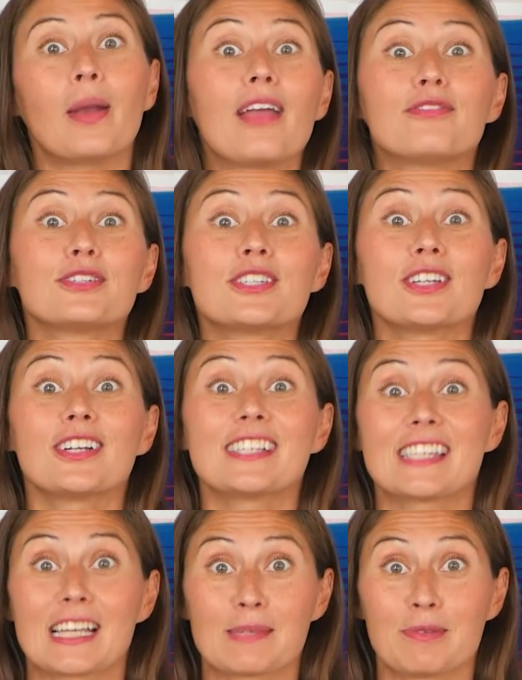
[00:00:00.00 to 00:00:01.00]
When I first
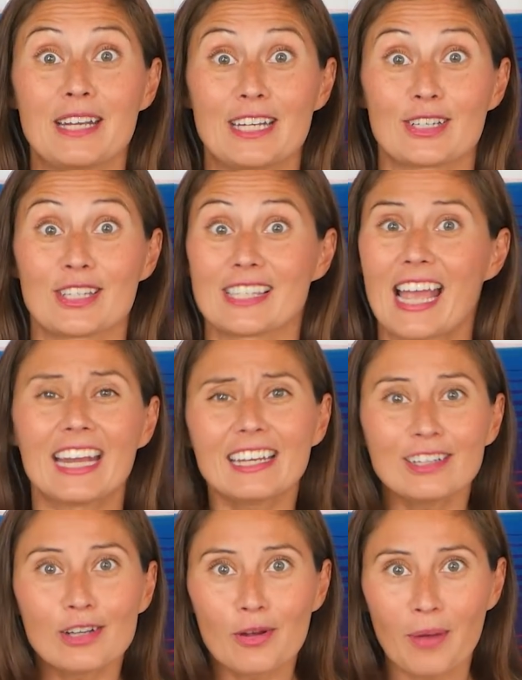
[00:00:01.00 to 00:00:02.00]
started Sexplanations, I
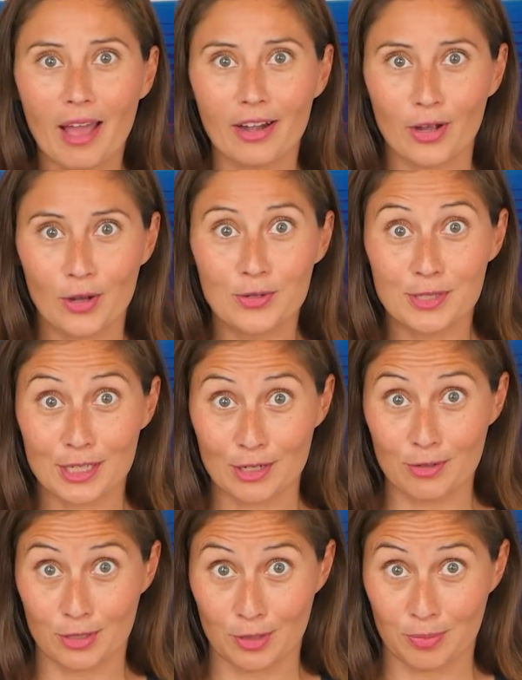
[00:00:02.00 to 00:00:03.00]
didn't know how to host a
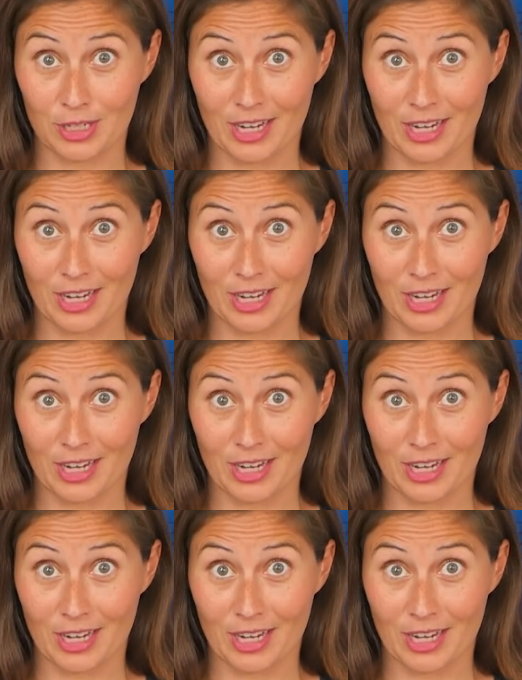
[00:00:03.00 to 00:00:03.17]
YouTube